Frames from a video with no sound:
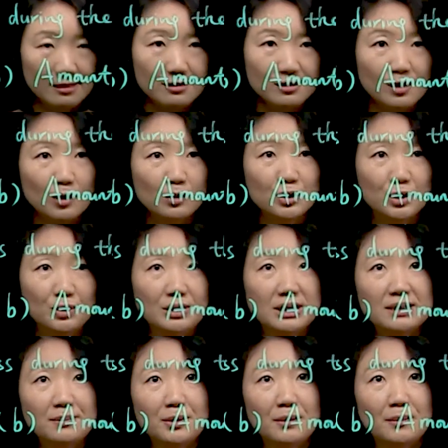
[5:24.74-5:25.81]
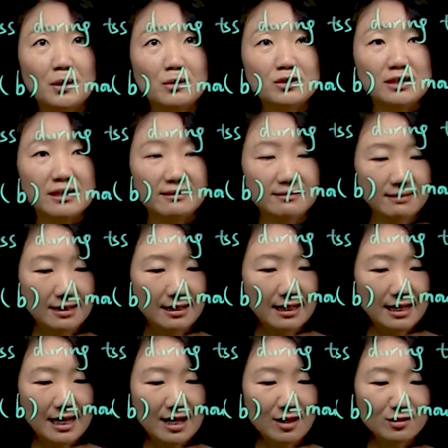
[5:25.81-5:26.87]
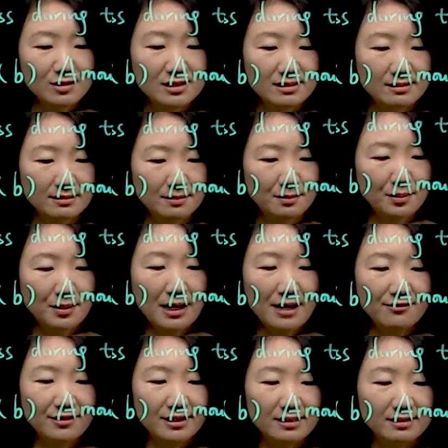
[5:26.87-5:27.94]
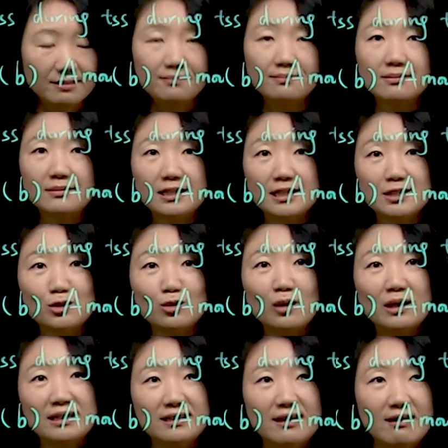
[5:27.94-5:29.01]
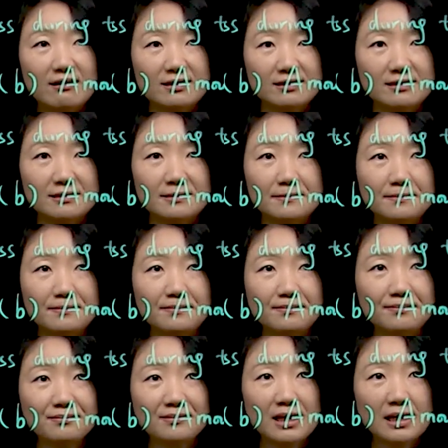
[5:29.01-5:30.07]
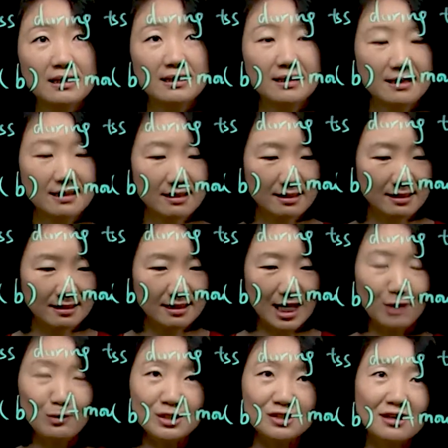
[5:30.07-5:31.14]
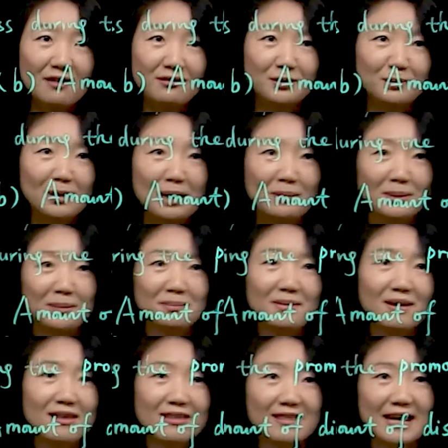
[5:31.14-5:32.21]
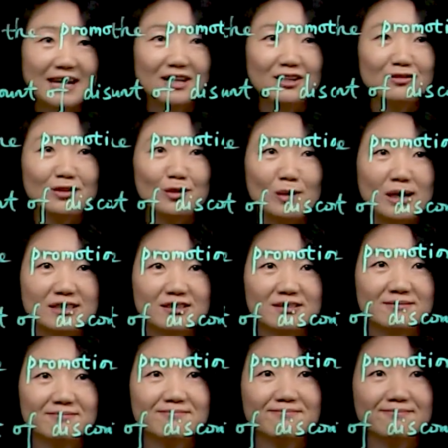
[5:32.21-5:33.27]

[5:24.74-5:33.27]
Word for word: So during the promotion, our profit is twenty dollars. Now we solve the problem. Thank you for watching.